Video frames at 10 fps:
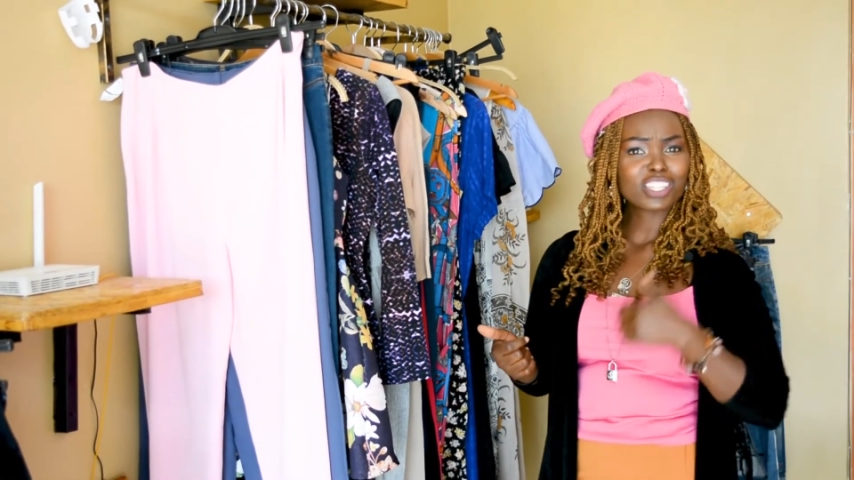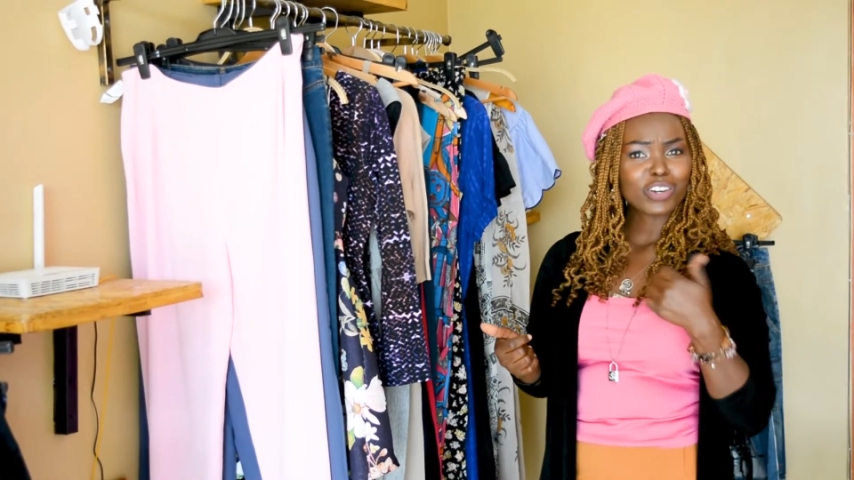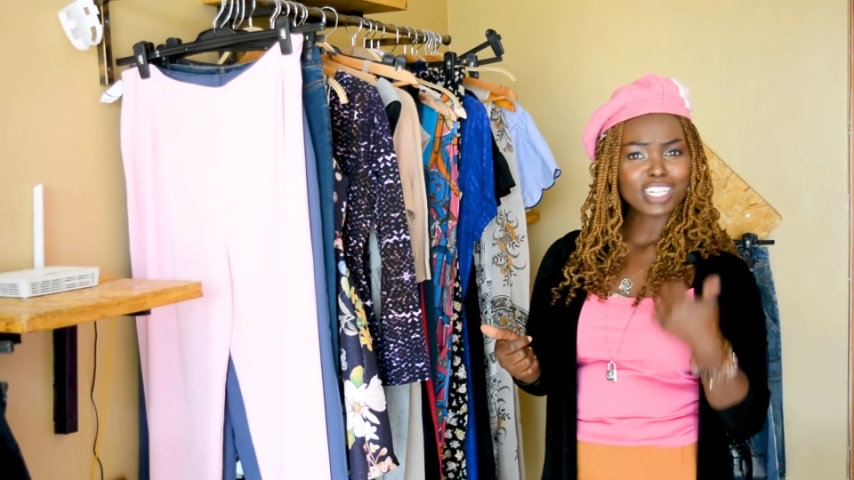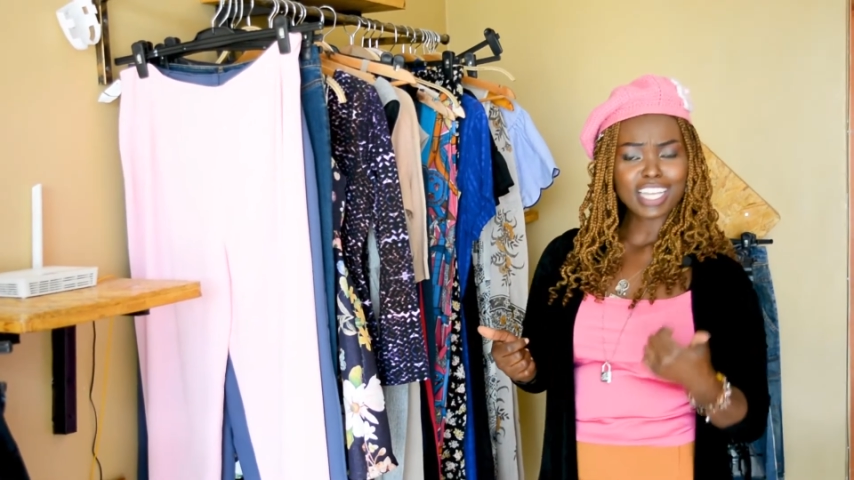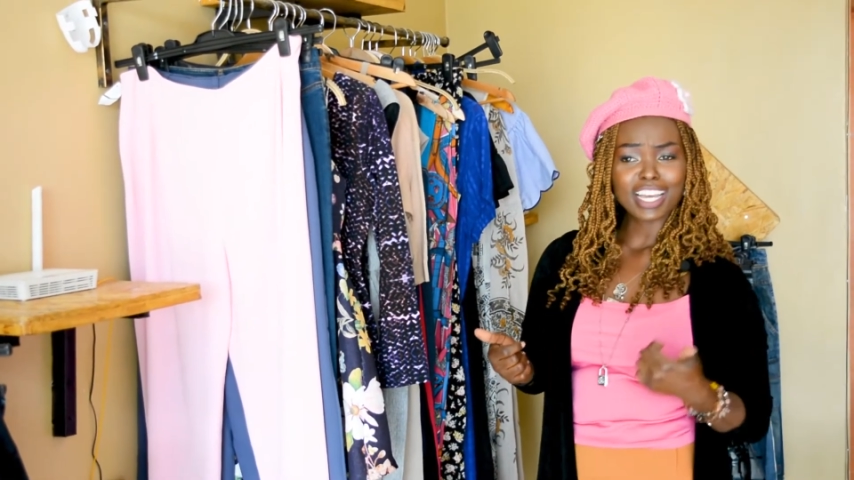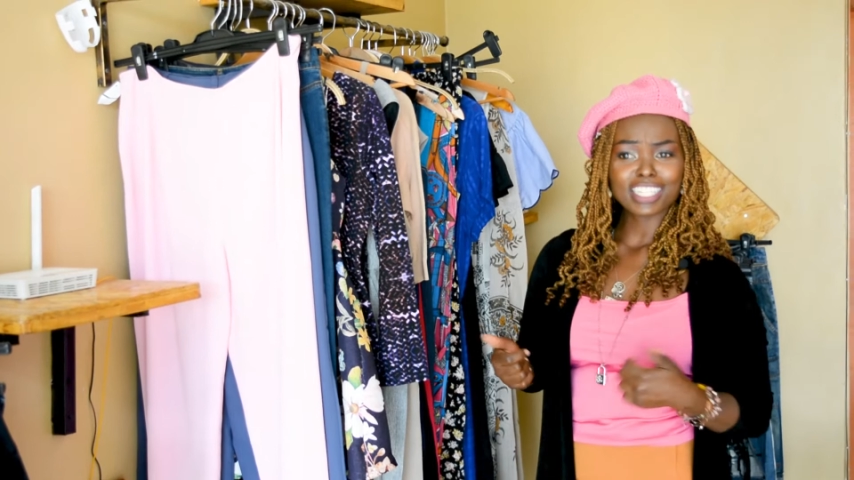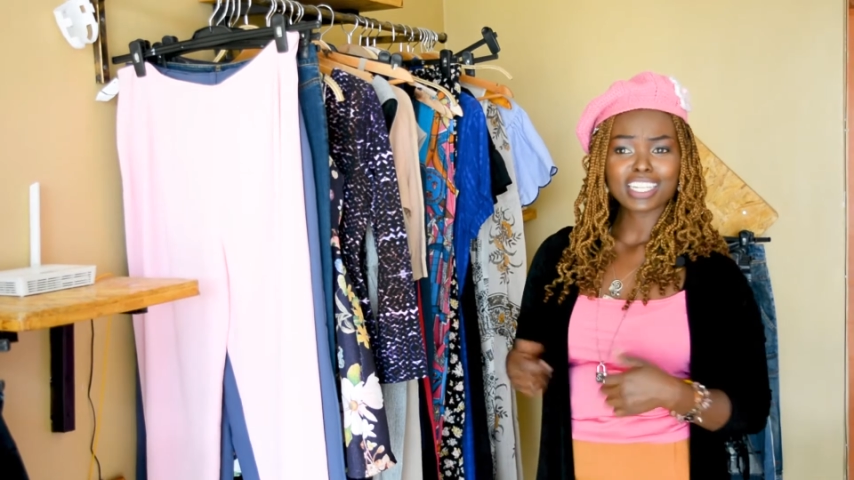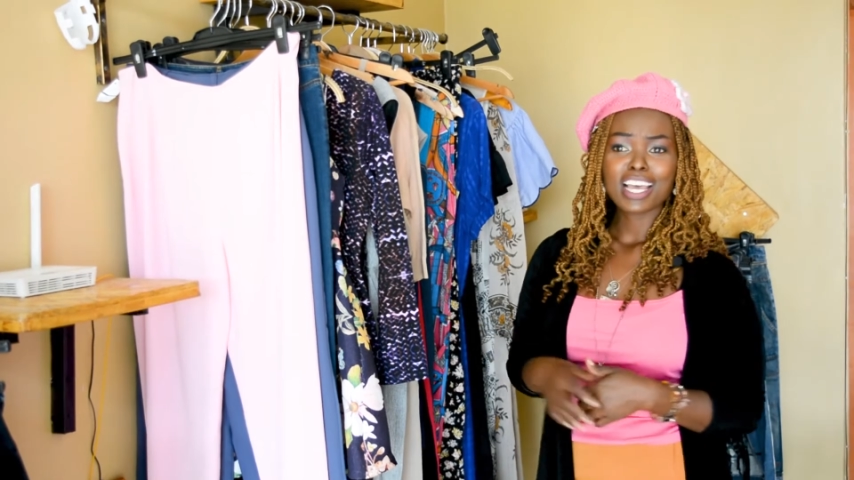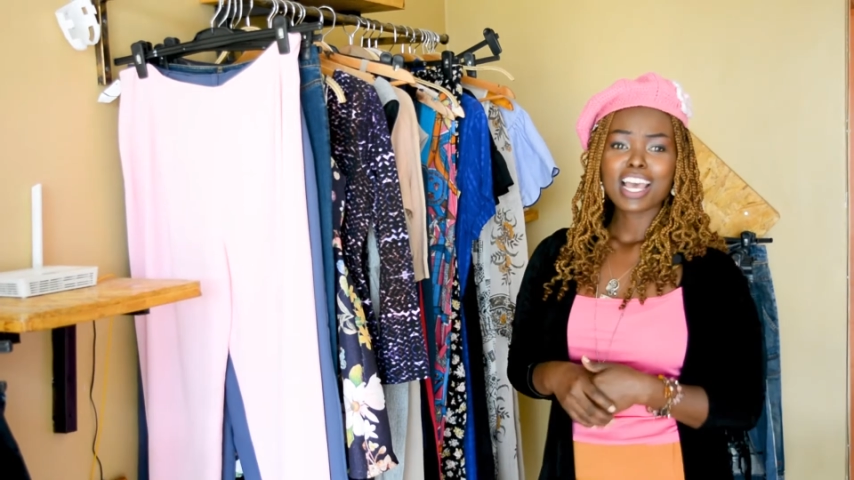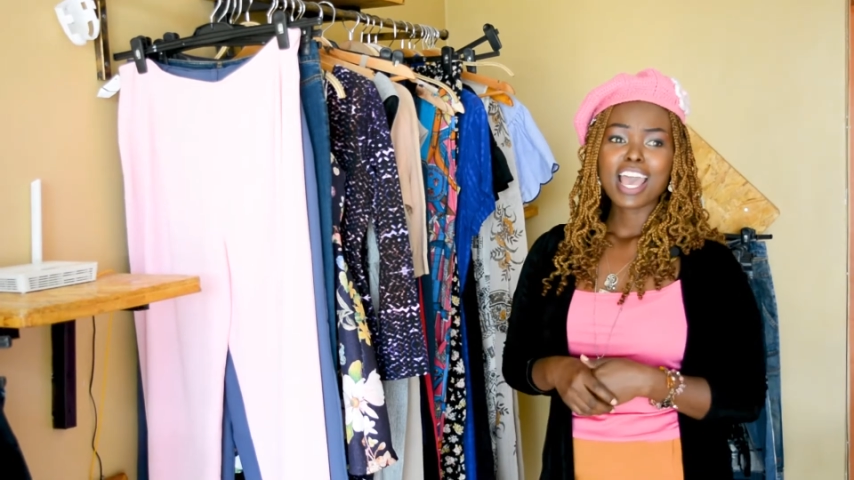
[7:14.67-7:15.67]
content,
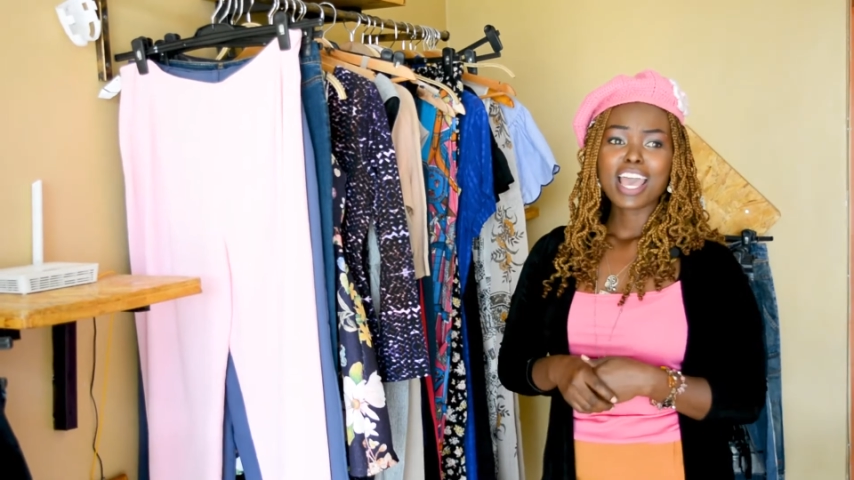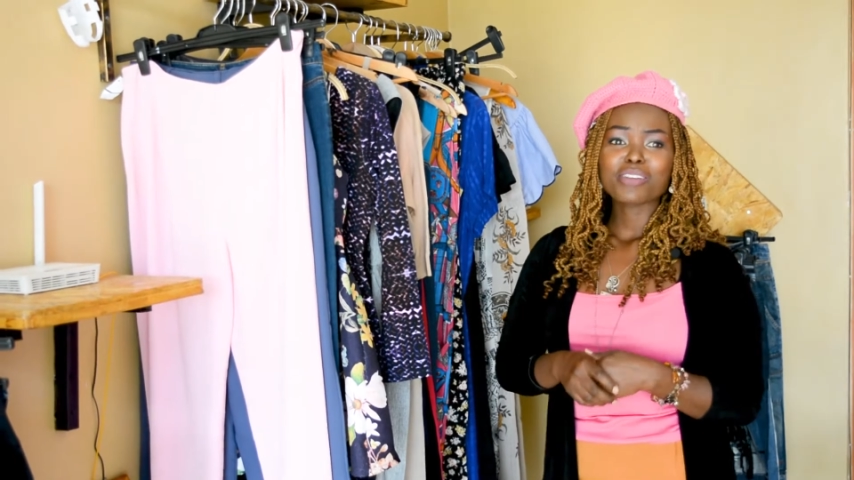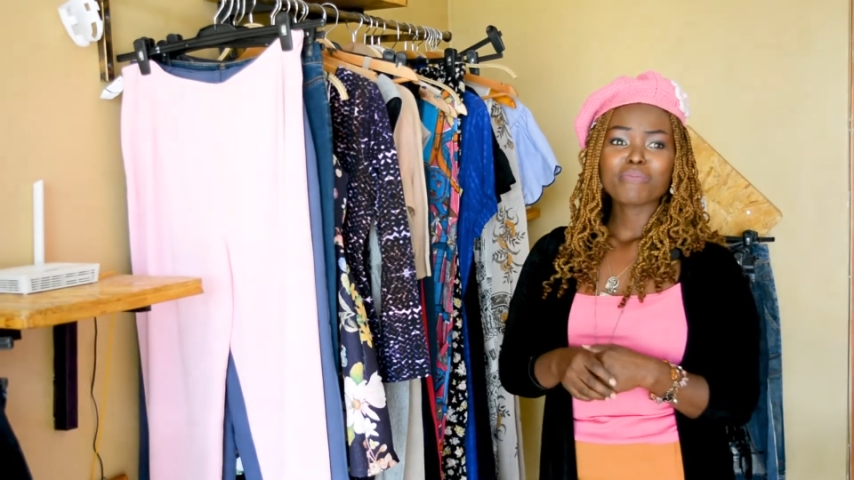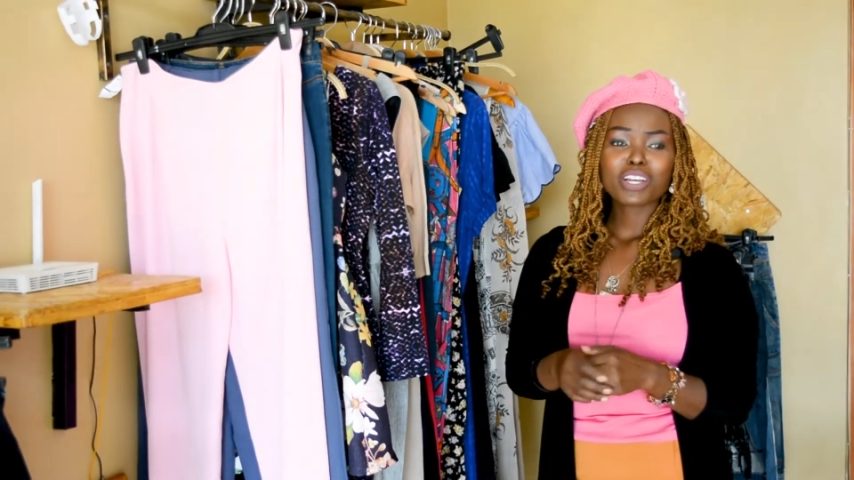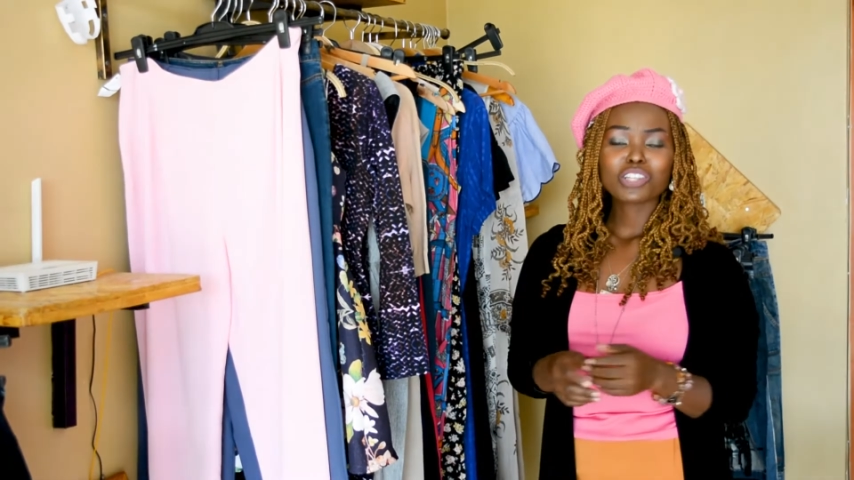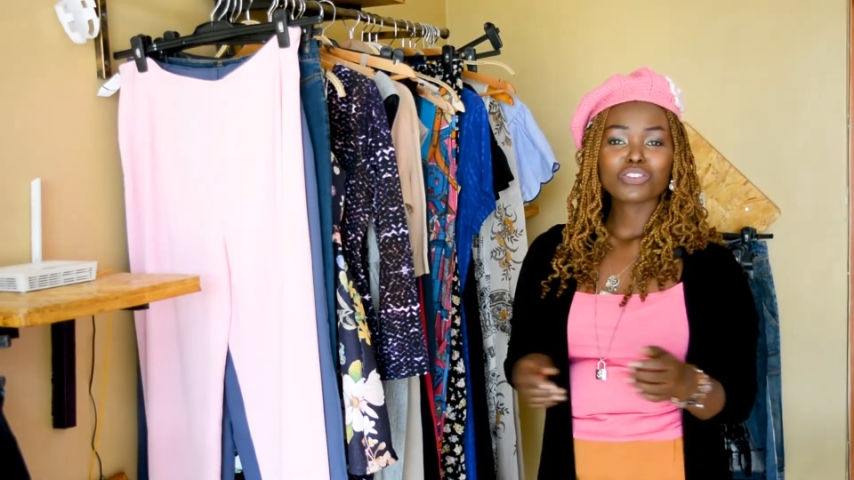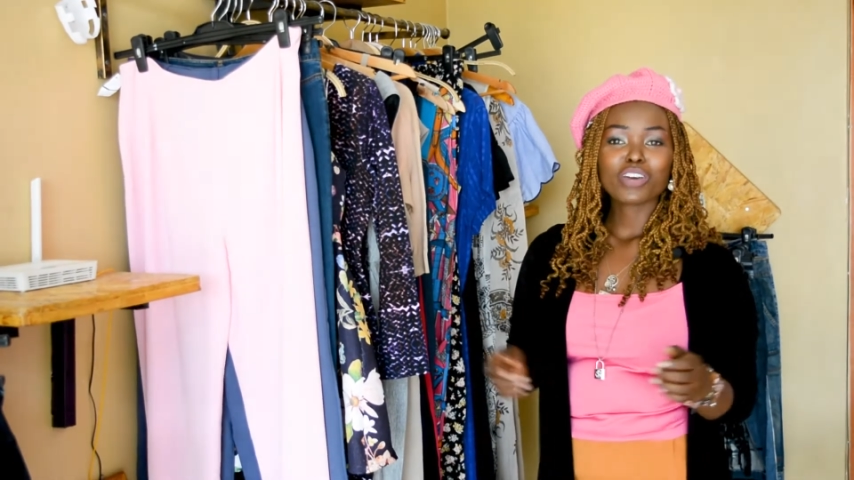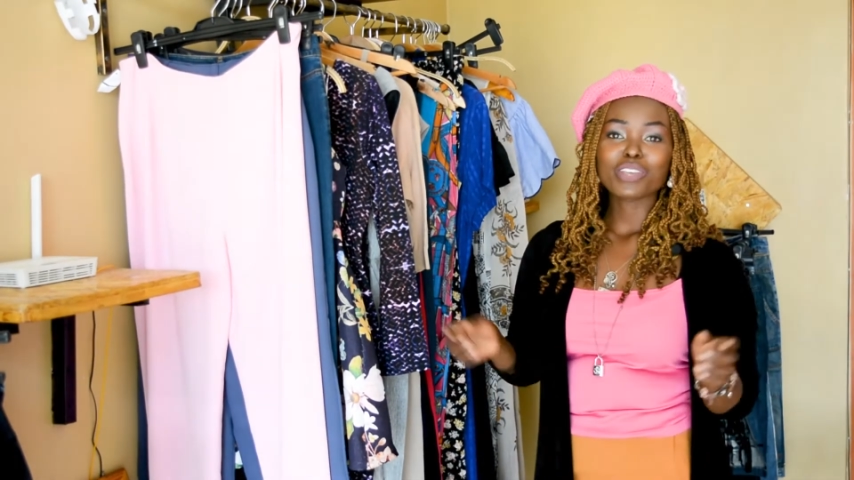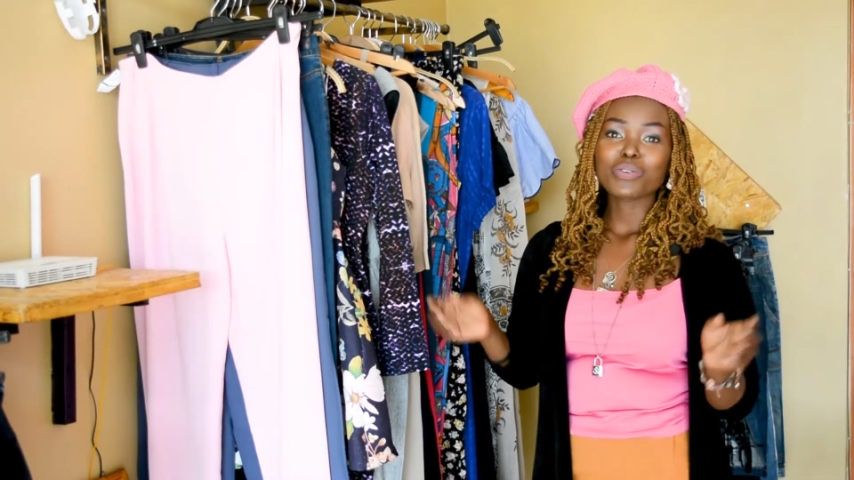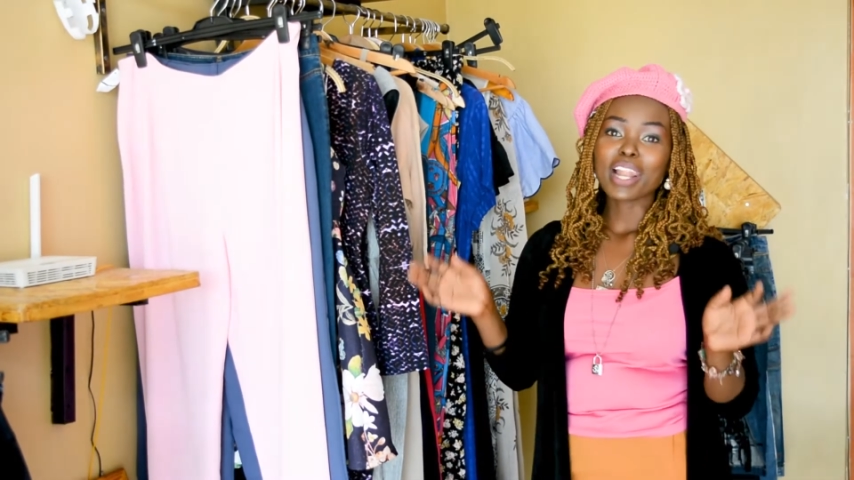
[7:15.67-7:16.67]
and make sure
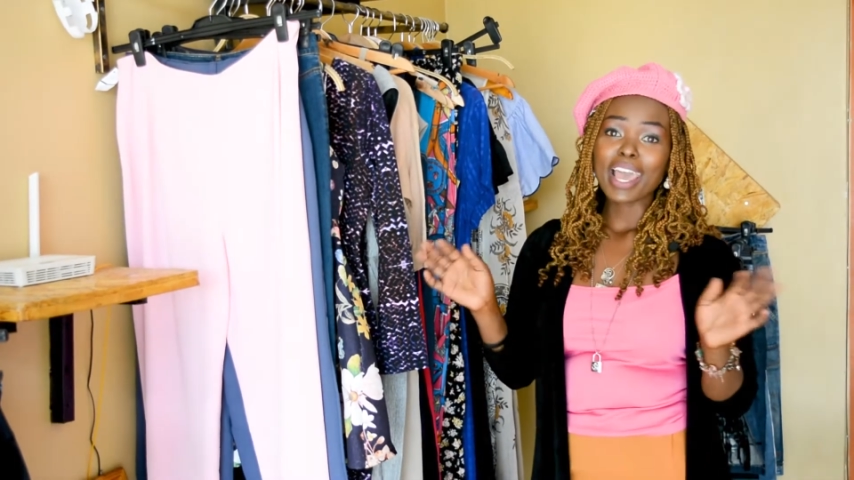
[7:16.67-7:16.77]
you